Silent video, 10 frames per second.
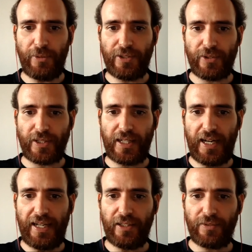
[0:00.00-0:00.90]
which
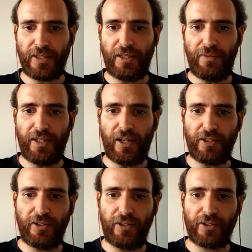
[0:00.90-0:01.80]
translate of scientific
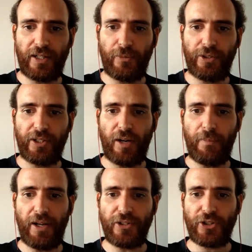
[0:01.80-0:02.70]
articles. I wonder how
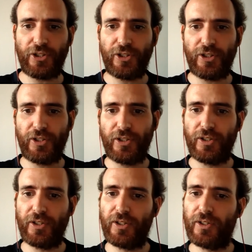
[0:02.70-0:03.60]
much
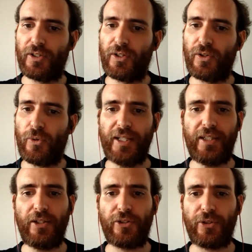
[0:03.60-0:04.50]
quality
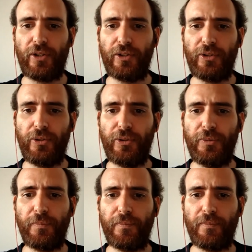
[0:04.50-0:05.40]
control to
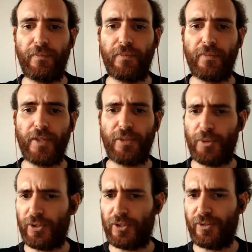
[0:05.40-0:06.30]
do, I
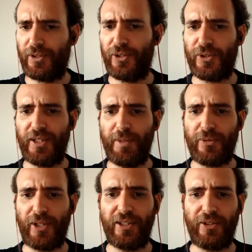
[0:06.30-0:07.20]
suppose. QC means
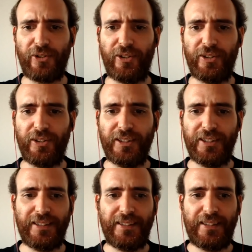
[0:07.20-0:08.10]
quality control.
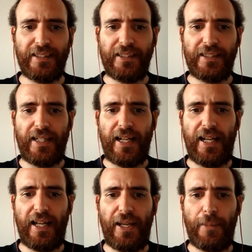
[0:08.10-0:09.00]

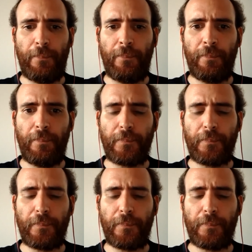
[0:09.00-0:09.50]
Um,